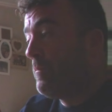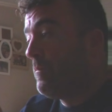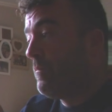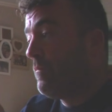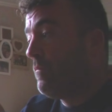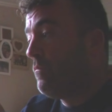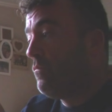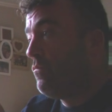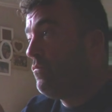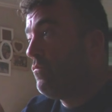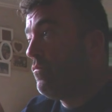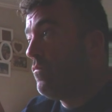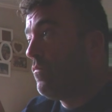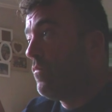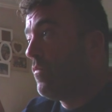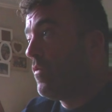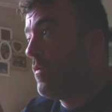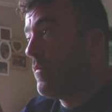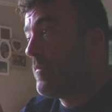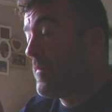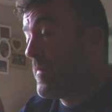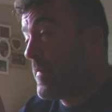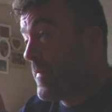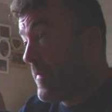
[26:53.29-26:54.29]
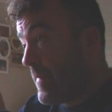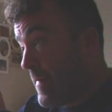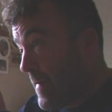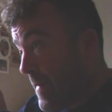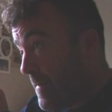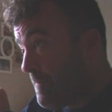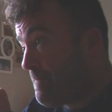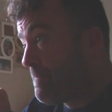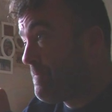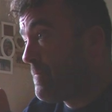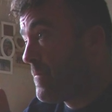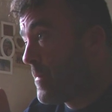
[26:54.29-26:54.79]
What about the escape? Yeah,
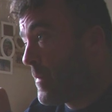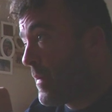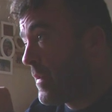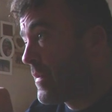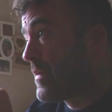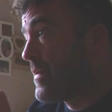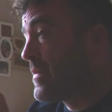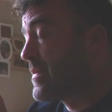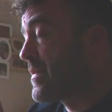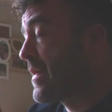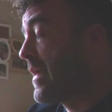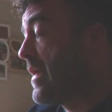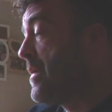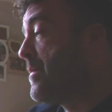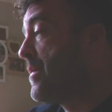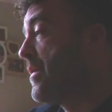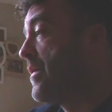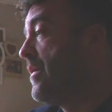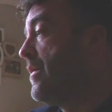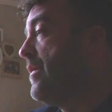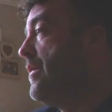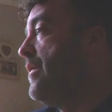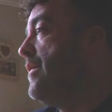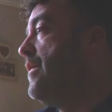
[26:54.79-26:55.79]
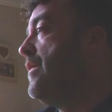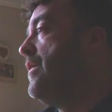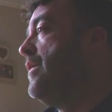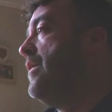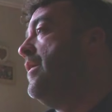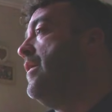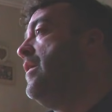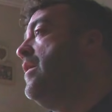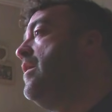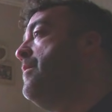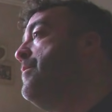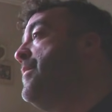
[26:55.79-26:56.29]
about the escape.
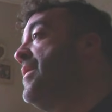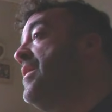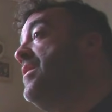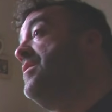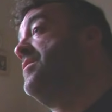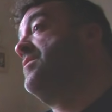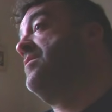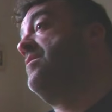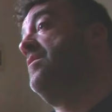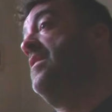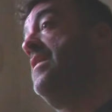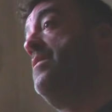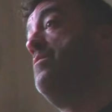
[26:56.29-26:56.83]
Because